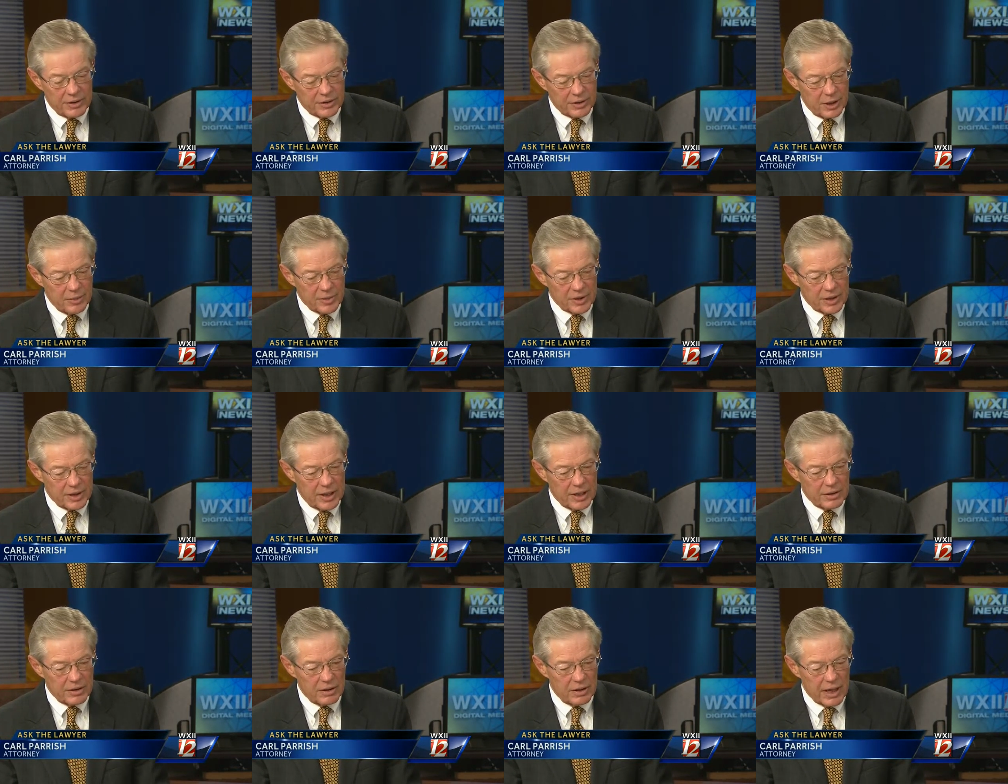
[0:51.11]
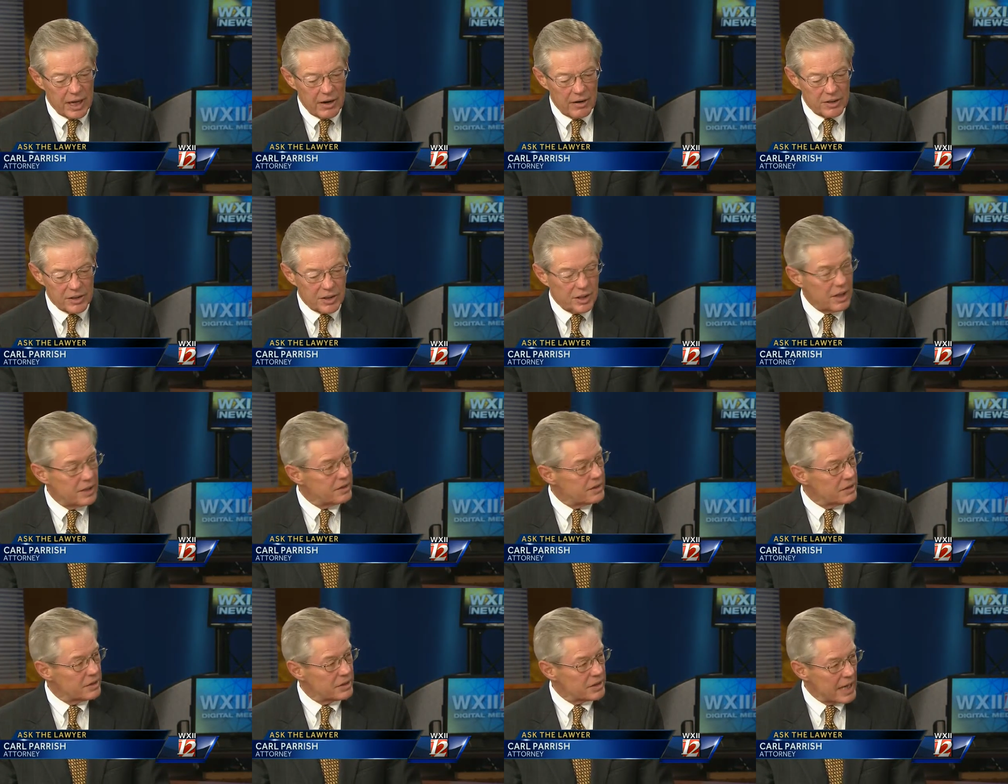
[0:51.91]
some states allow a
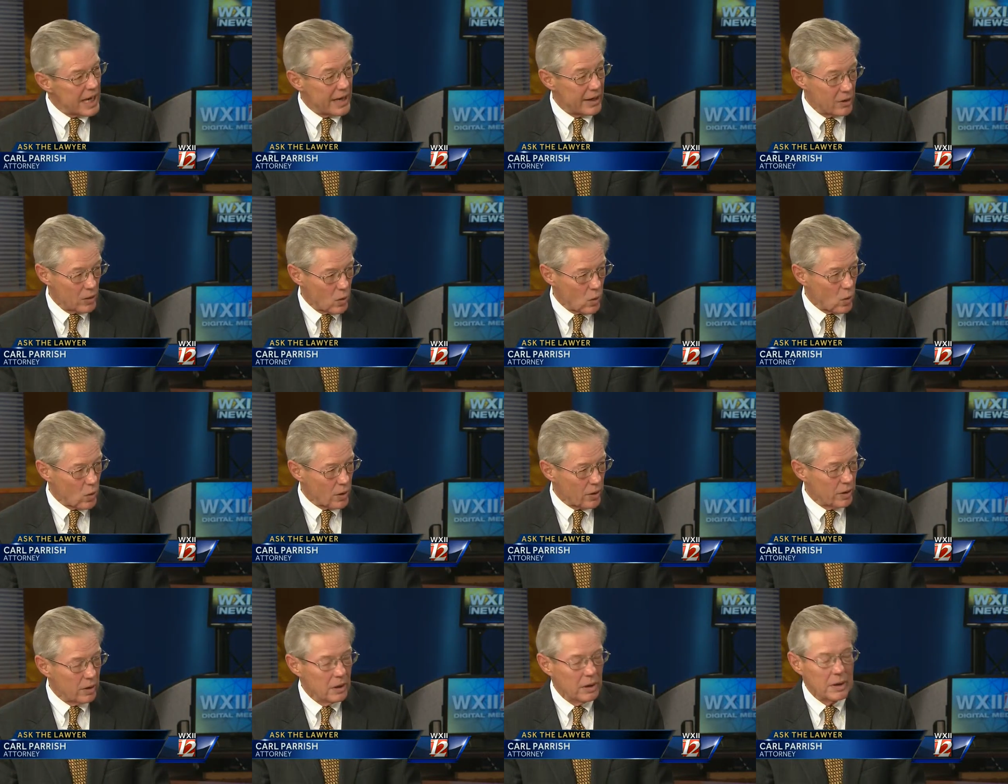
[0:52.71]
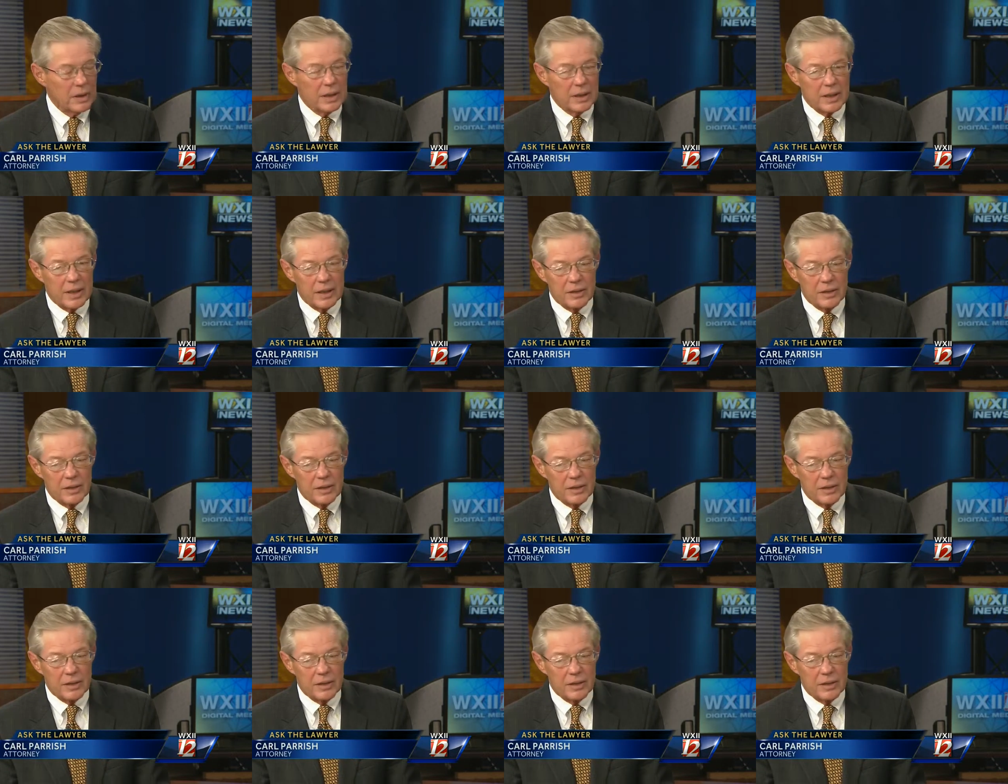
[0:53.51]
judge to sign an order mm -hmm.